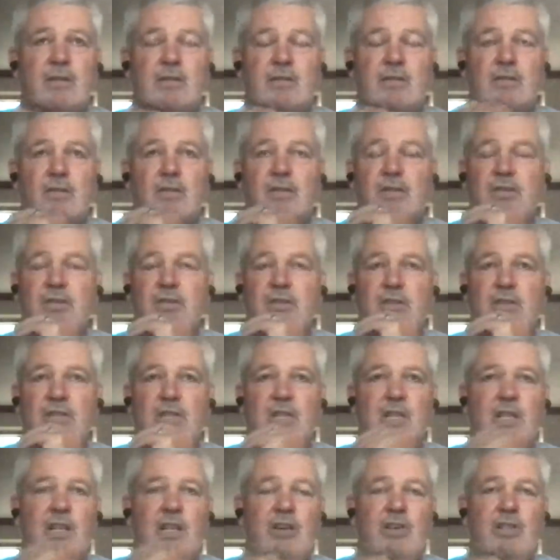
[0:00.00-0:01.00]
not not to
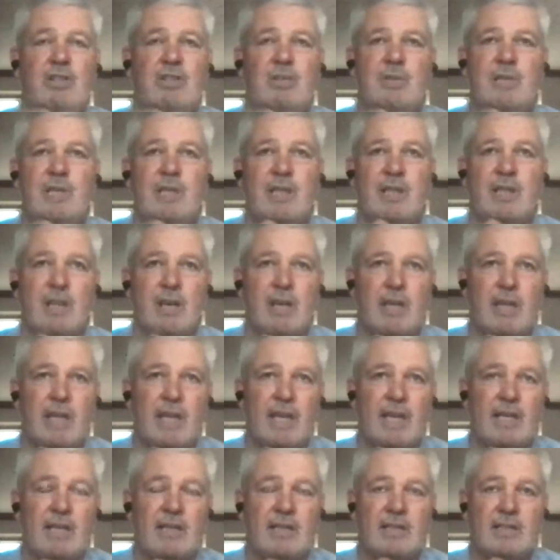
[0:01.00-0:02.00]
gloat or anything like
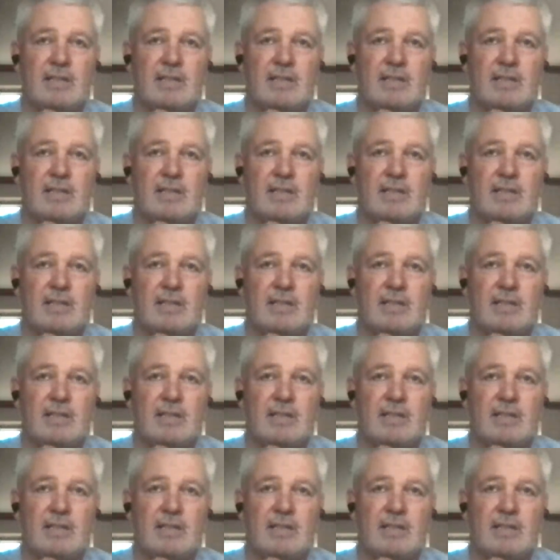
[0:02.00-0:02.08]
that.